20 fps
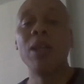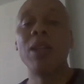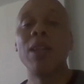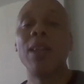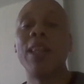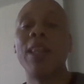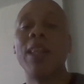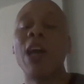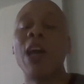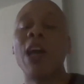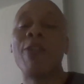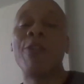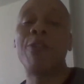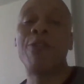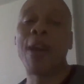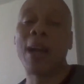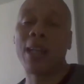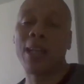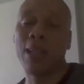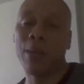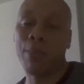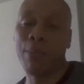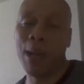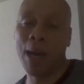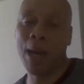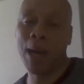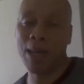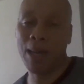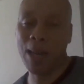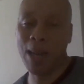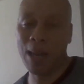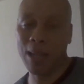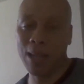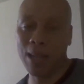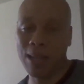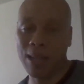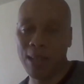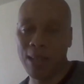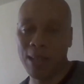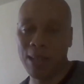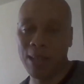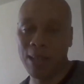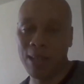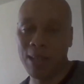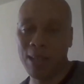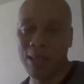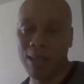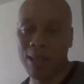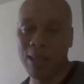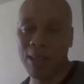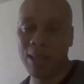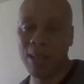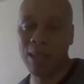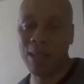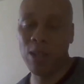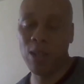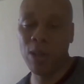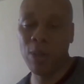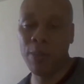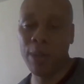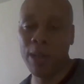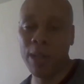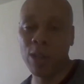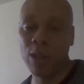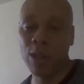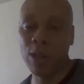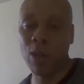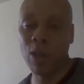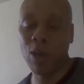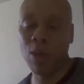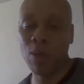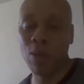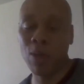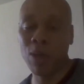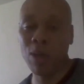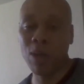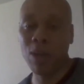they're affected by the nonsense. You know what I mean? So,